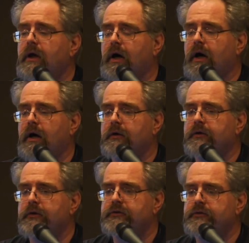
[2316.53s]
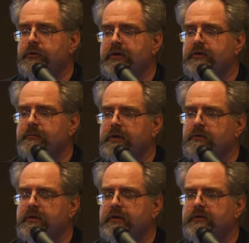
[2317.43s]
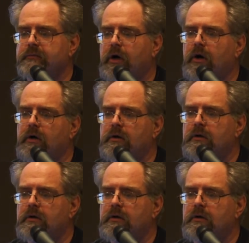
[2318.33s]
Uh, doing something really small,